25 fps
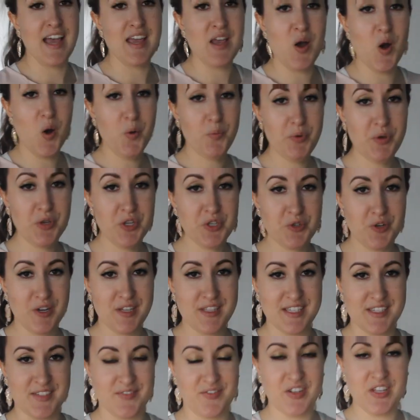I hope you
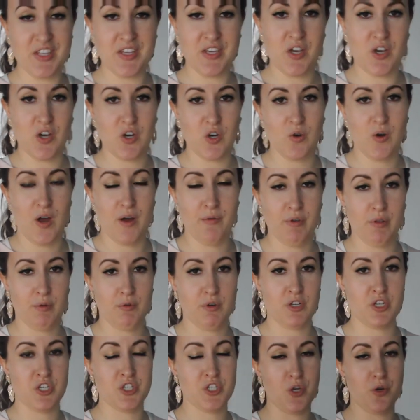enjoyed this video. I really
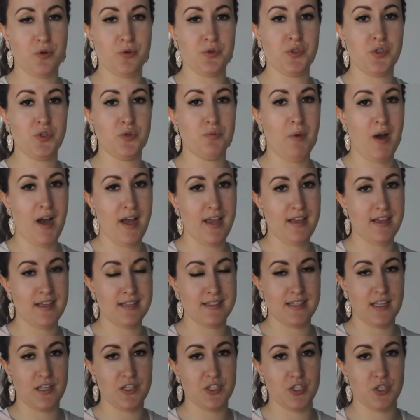want to show you my
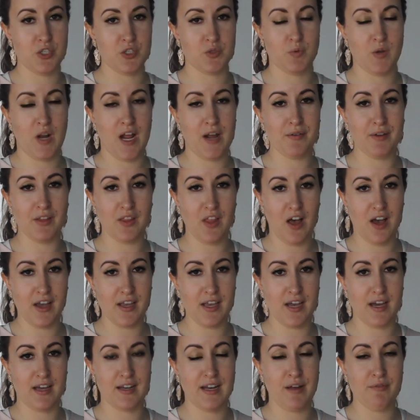essentials, what I
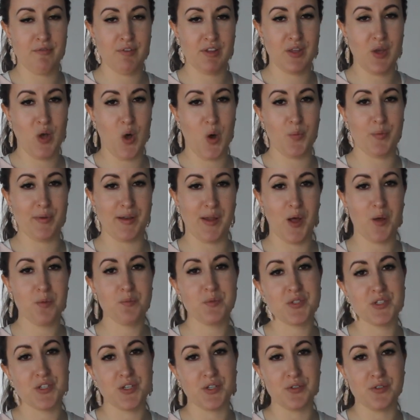rely on. I really hope it
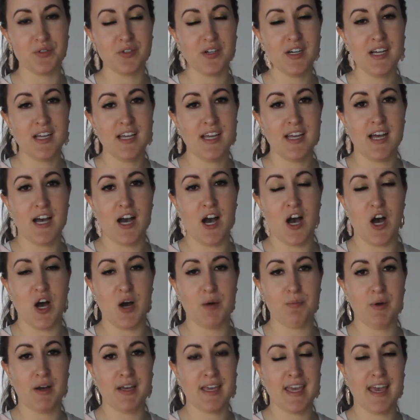helps you.
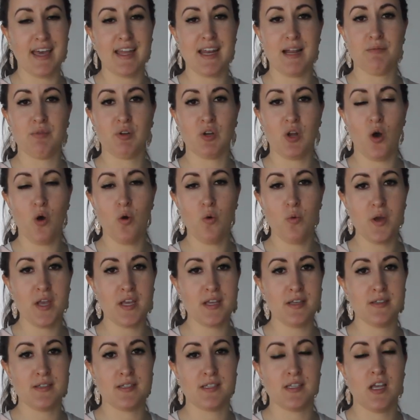Um, again, I'm going to
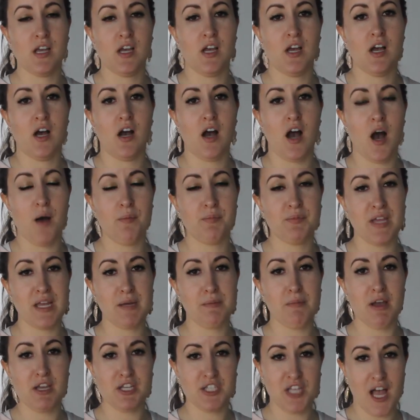always
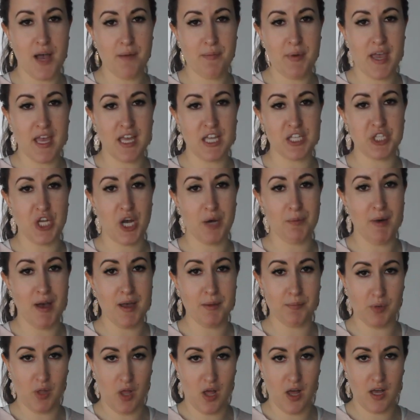update my shop page on
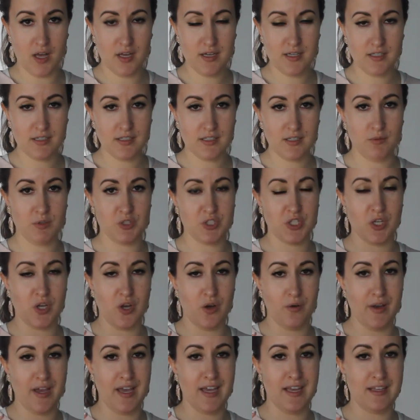my blog, which I'll
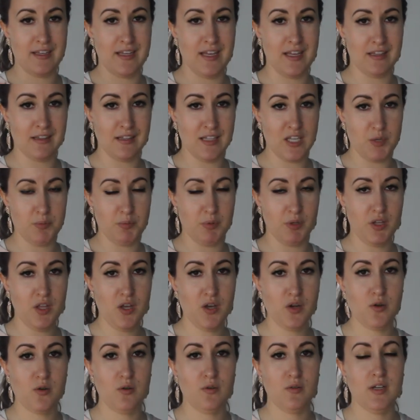go ahead and link
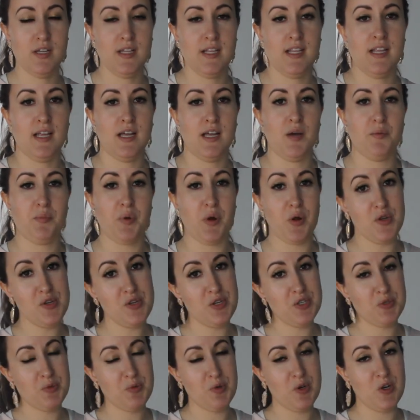below per
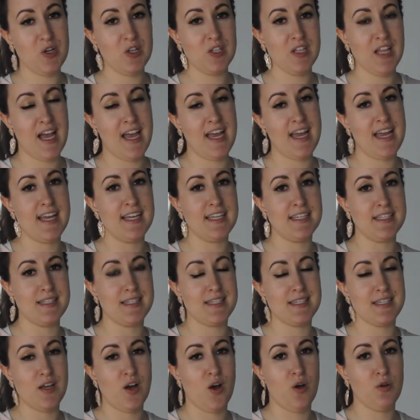usual
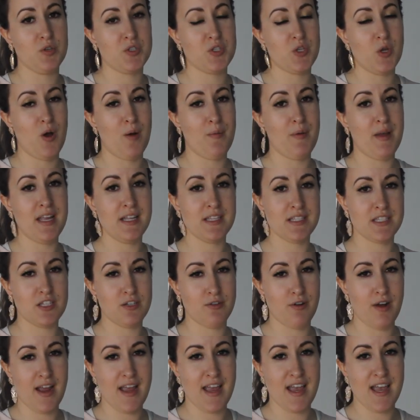and also on my
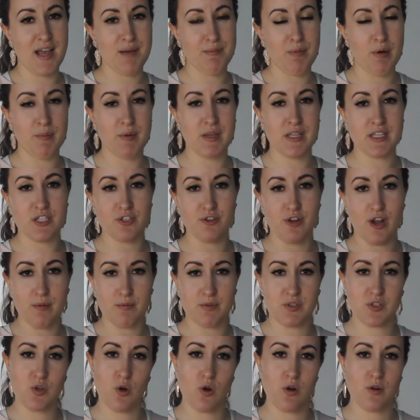Instagram, on
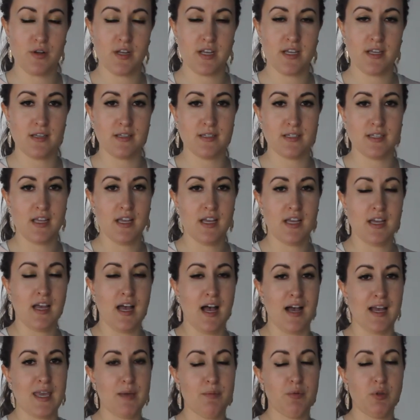Instagram stories.
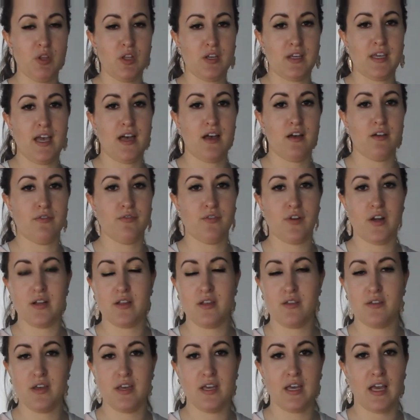I keep a lookout for
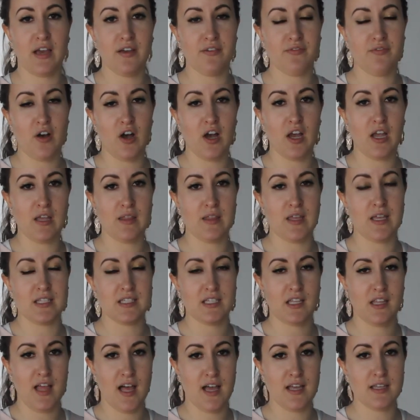anything I find
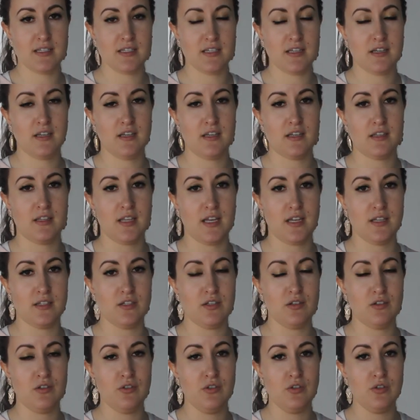that's classic
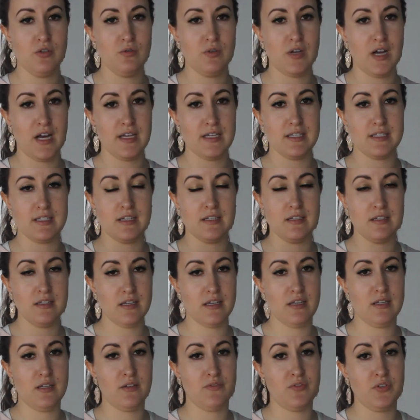that you guys
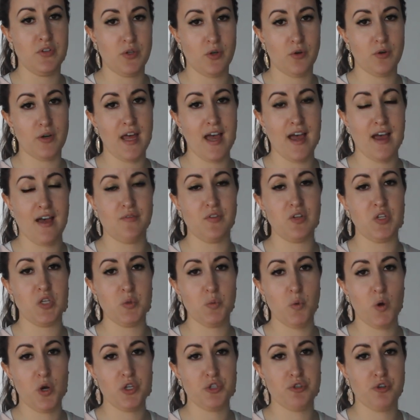need if you don't have any
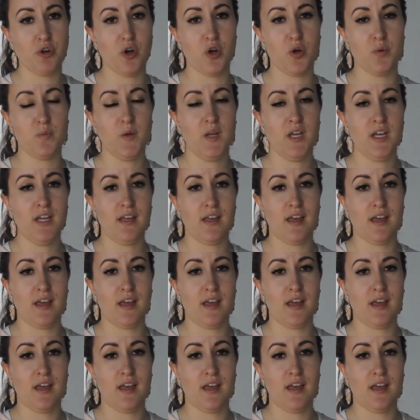wardrobe.